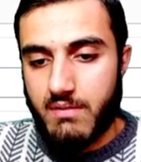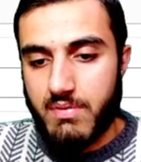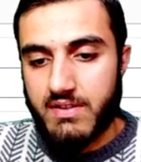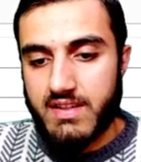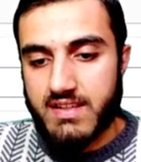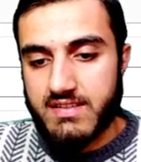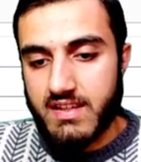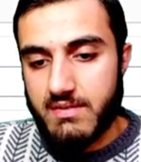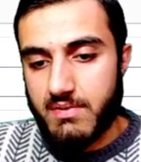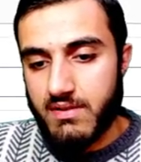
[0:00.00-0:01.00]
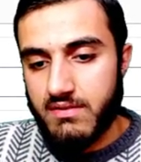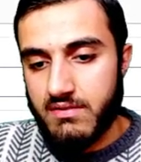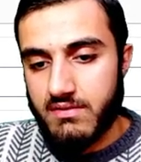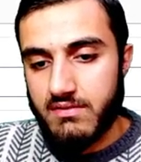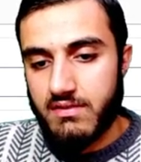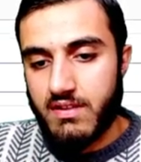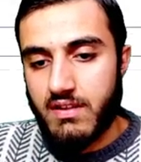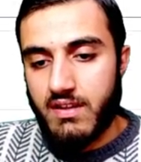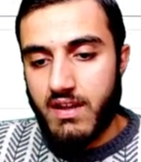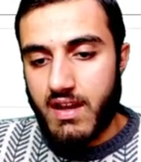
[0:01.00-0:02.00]
coupon text label
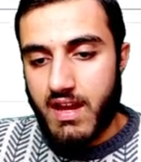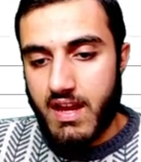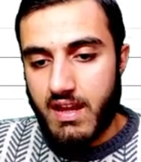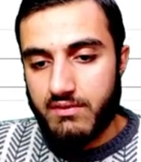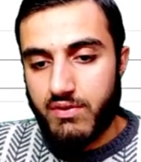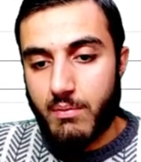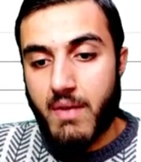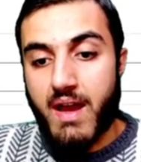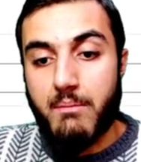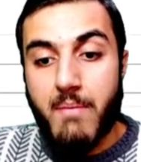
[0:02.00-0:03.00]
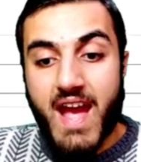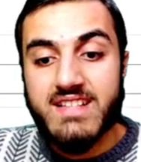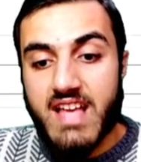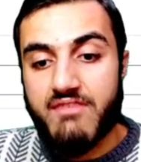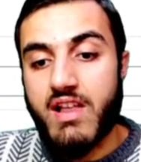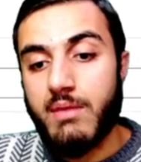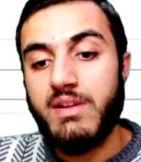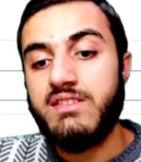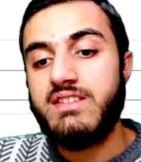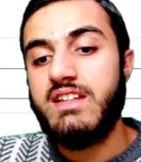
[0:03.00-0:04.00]
and for ma max
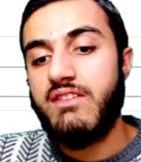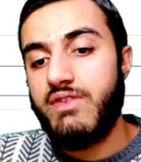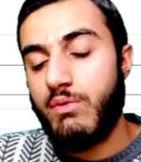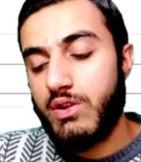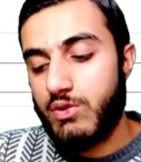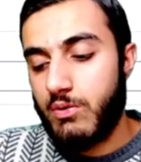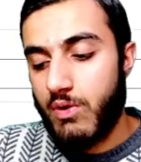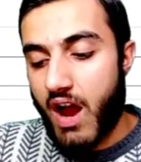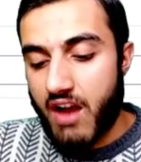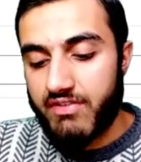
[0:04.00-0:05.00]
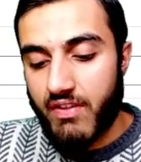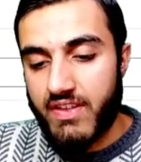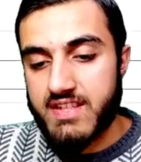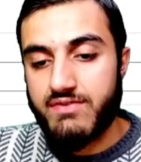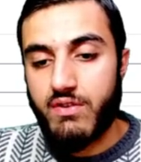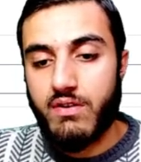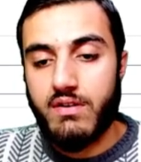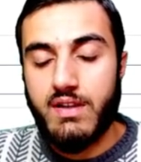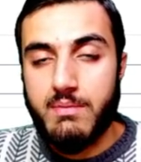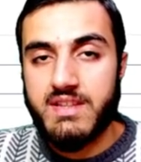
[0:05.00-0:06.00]
availability if you want to offer this
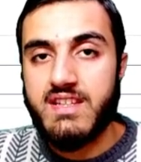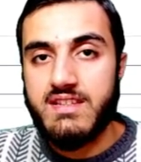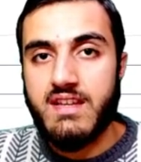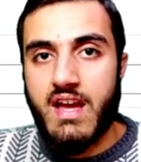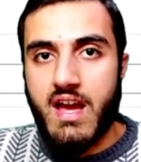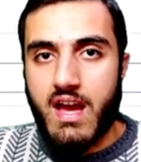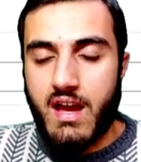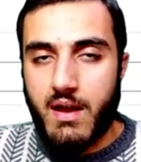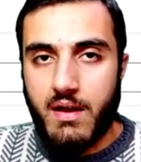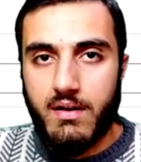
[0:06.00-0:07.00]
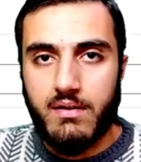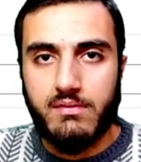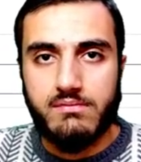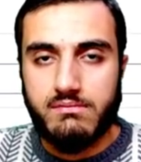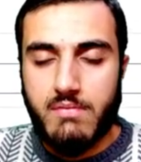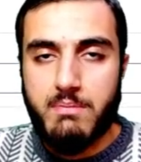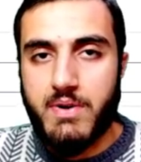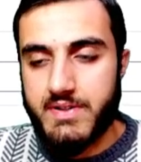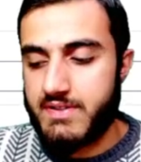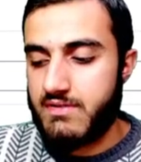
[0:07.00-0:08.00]
for limited uh,
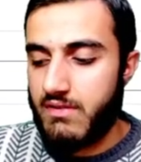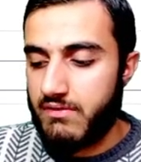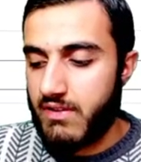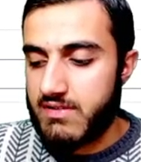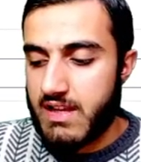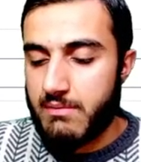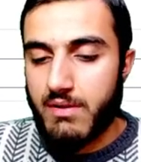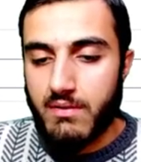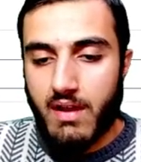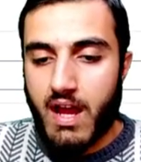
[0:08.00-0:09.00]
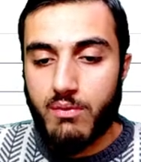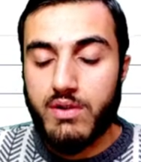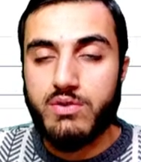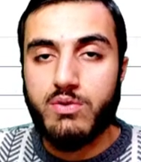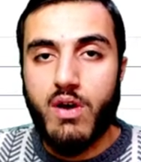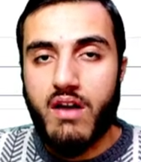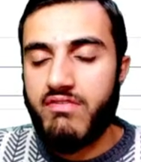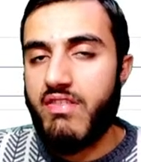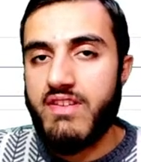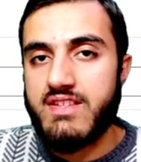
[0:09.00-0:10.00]
members so for example I want to
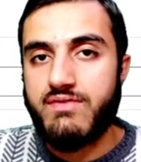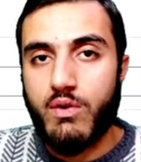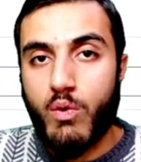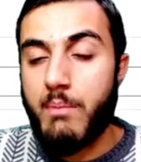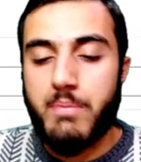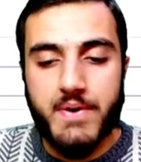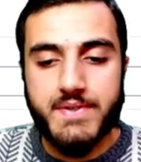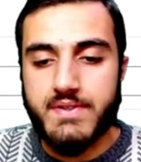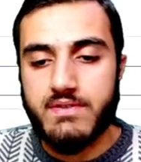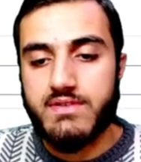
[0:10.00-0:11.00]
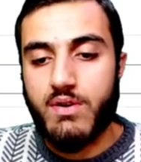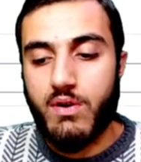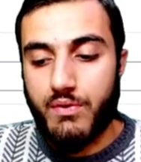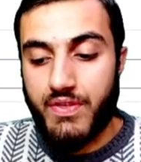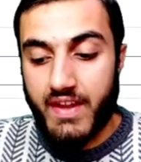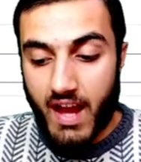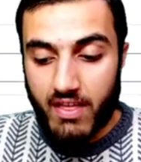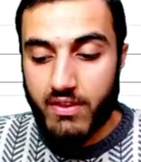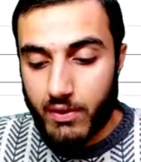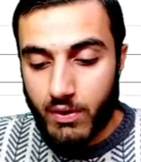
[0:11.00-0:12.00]
offer this for one person so the
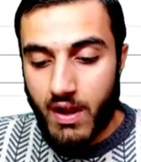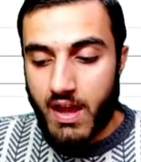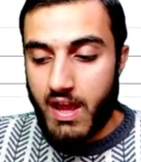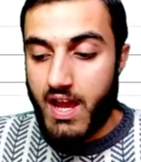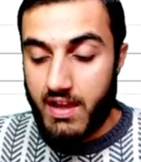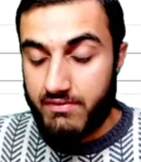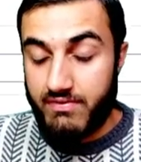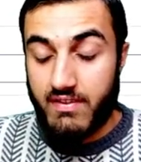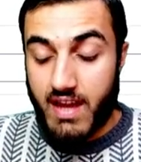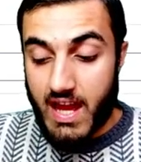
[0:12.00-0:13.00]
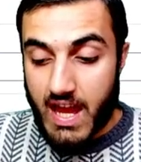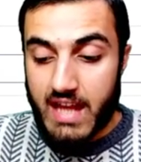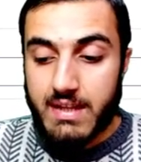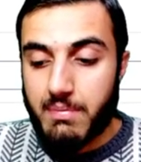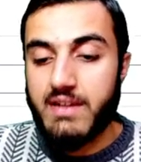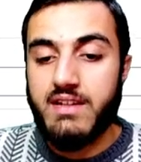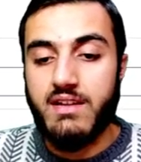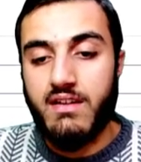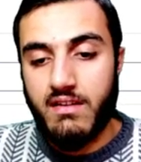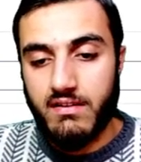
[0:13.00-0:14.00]
other if
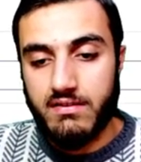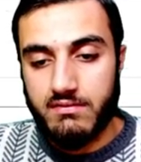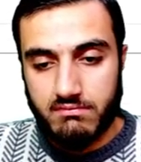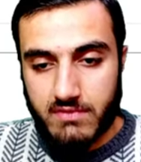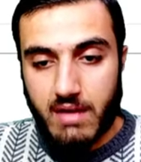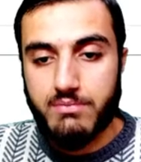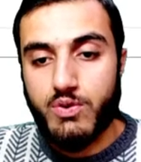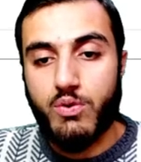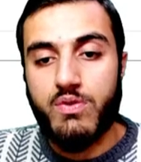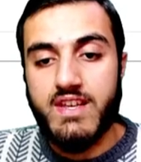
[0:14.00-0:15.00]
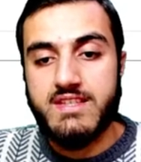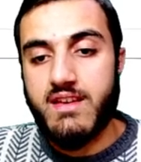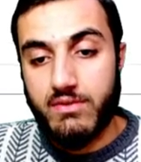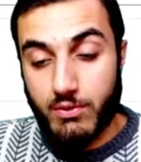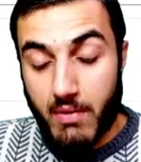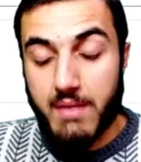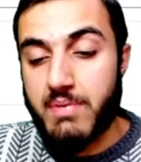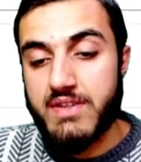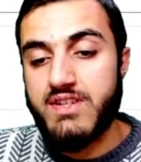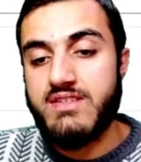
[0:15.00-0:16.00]
anybody uh, come to this uh, to my
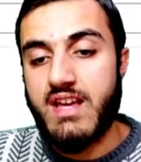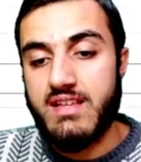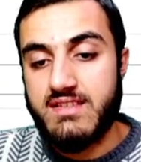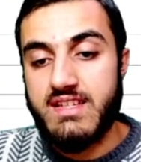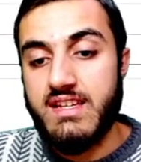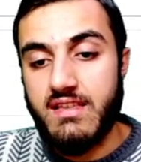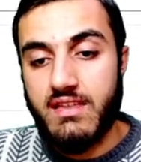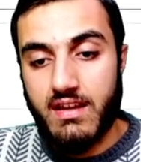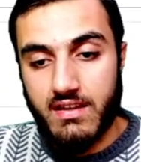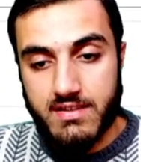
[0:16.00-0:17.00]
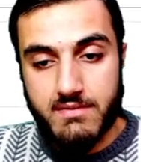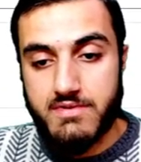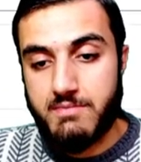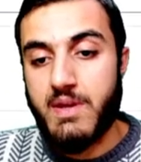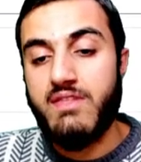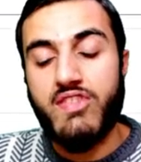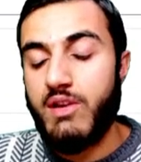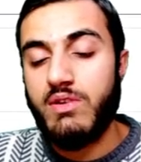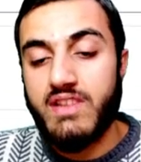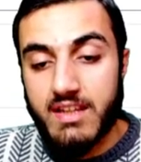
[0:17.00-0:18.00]
pages and see the spin
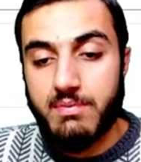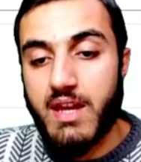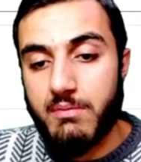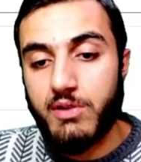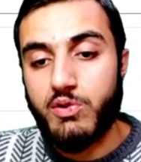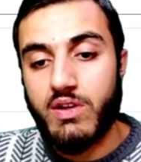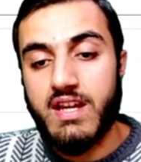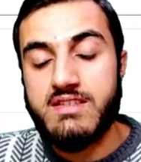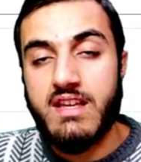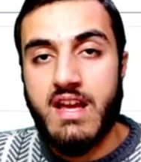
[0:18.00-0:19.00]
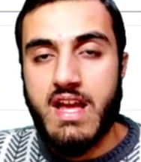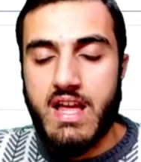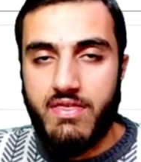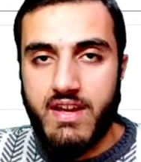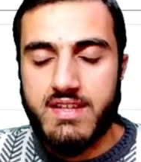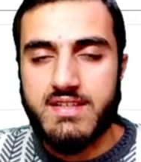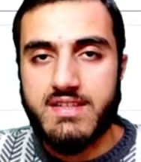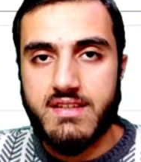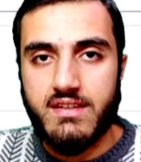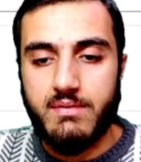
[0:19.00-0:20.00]
they will not be able to get
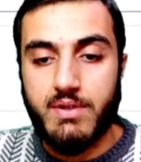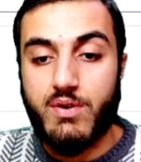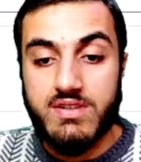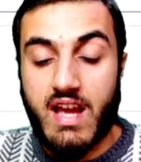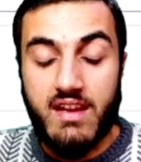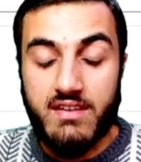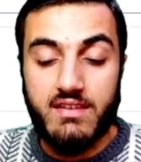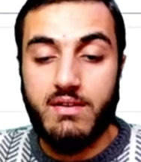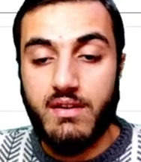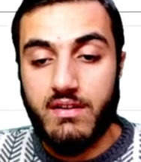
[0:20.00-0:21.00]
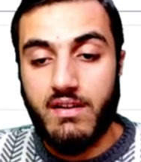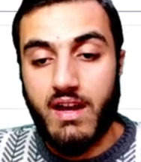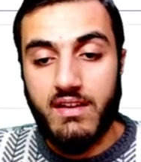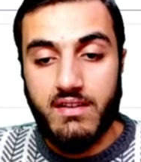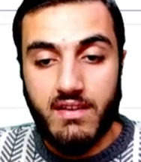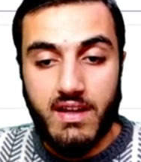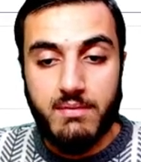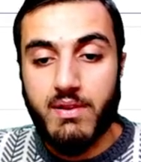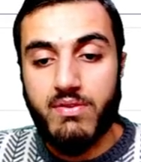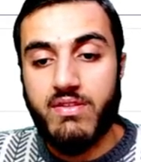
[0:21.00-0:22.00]
this uh, because I uh, I
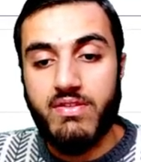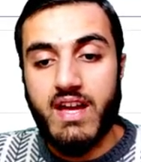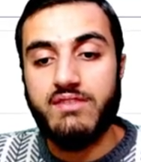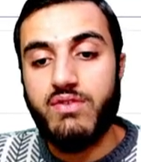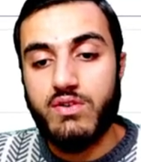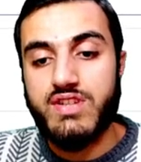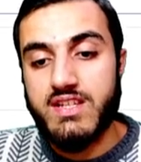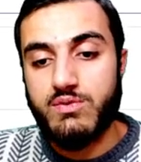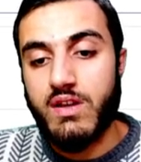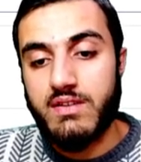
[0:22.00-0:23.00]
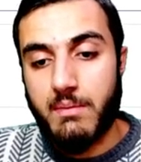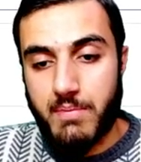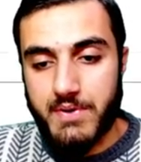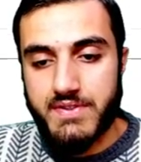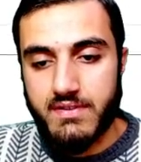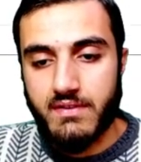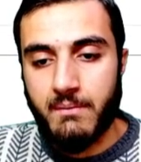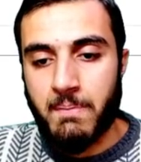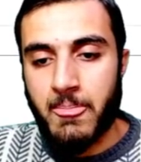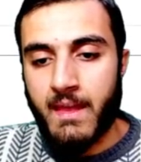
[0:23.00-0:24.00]
enable that for just one person